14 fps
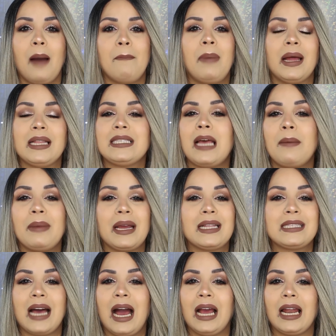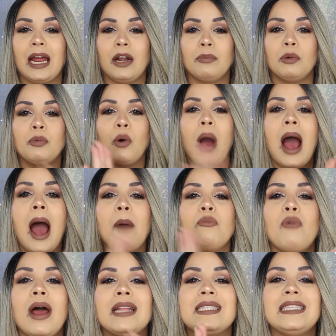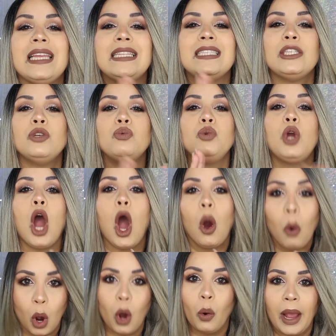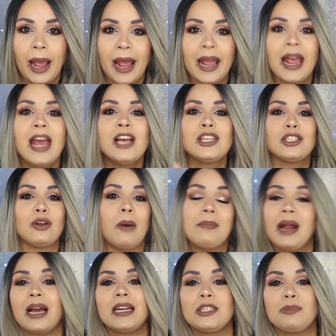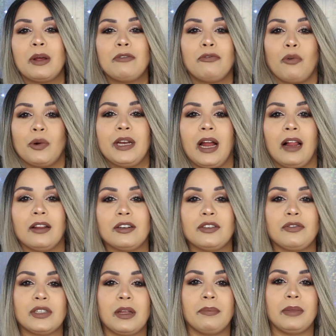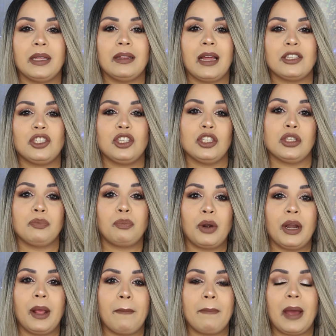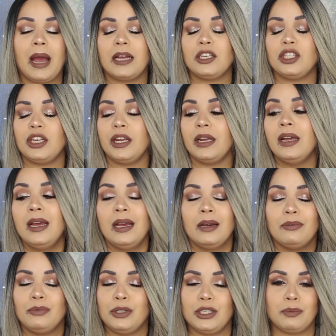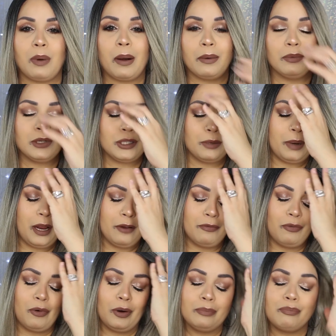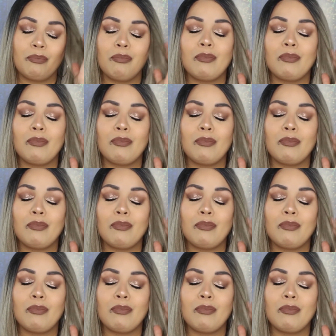by the time I get to highlighter, boo-boo, I'm ready to go, okay? So I'm not going to spend $40 for something that's just pretty in packaging, which is probably what you're paying for